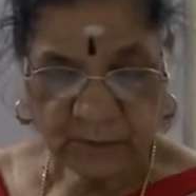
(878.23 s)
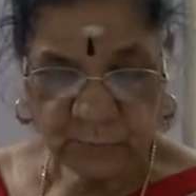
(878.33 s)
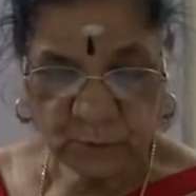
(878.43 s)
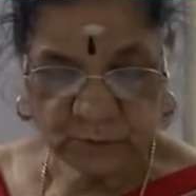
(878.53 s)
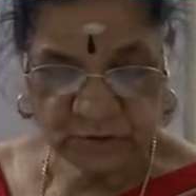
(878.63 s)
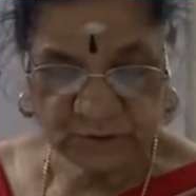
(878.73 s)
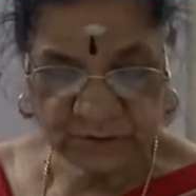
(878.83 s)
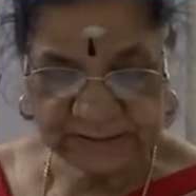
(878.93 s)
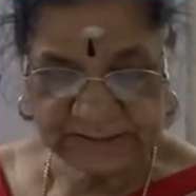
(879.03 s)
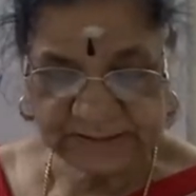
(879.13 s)

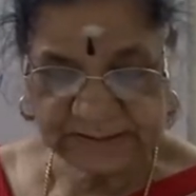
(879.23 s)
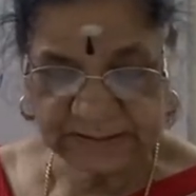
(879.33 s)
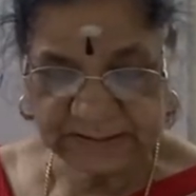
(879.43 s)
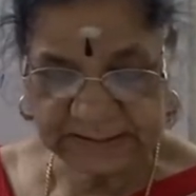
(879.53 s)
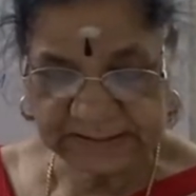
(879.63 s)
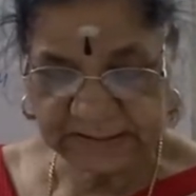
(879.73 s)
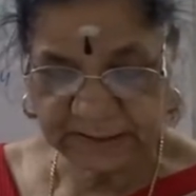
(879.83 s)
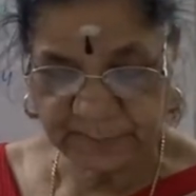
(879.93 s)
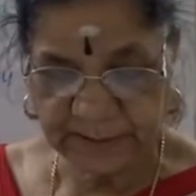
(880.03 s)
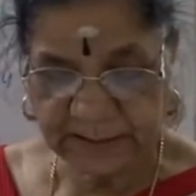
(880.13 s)
Photosynthesis in desert
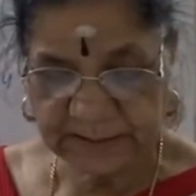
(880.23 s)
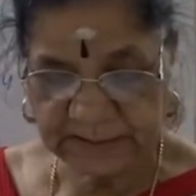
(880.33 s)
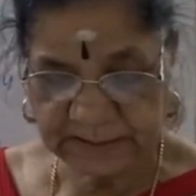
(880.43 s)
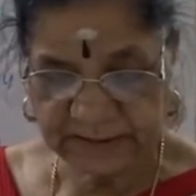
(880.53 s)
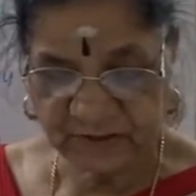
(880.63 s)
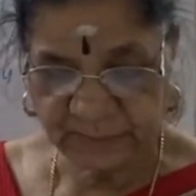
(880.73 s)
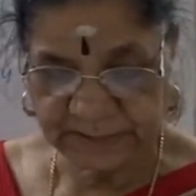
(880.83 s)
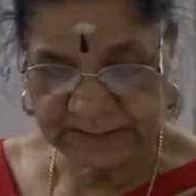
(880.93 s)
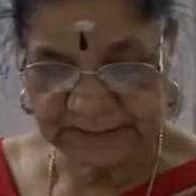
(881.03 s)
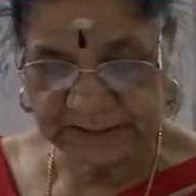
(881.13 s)
plant takes
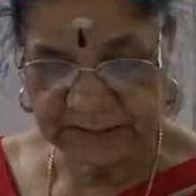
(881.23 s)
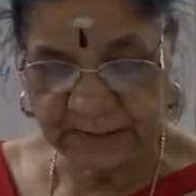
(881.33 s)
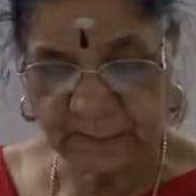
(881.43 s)
place in